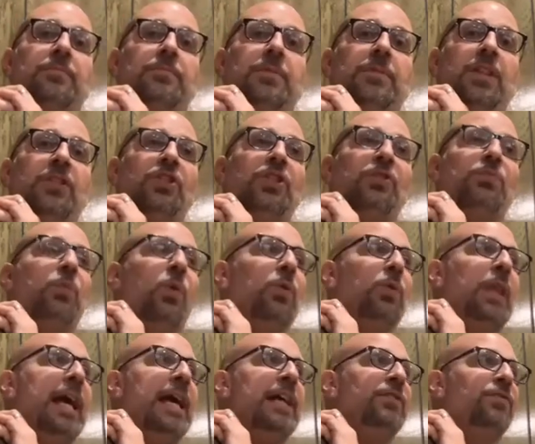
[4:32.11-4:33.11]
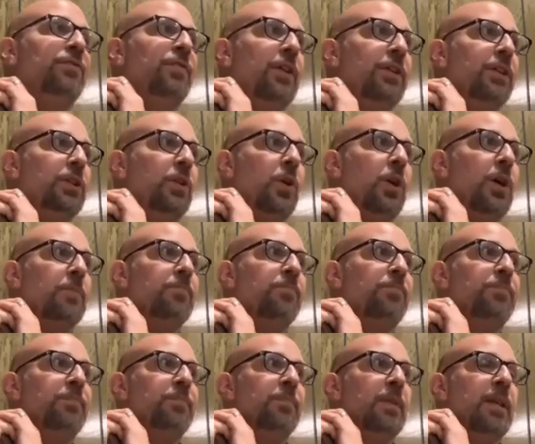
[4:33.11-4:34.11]
it just won't last very long
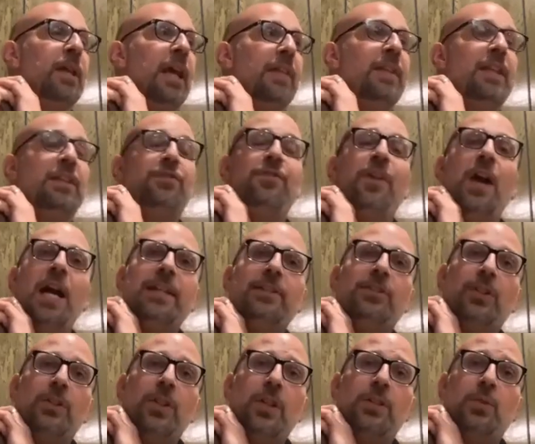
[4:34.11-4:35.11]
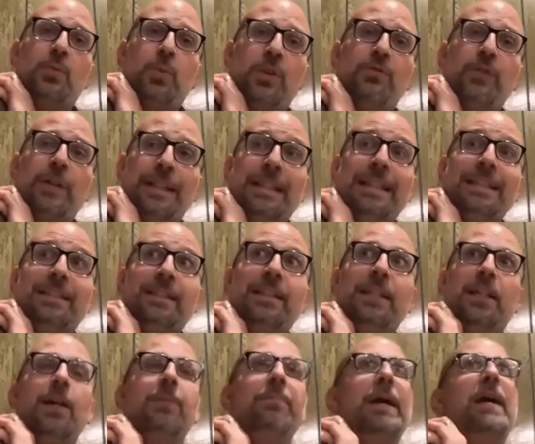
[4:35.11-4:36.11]
and that's fine so long as we're
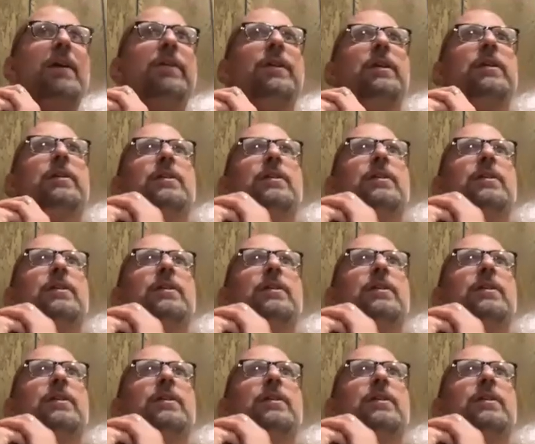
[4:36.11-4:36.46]
realistic about it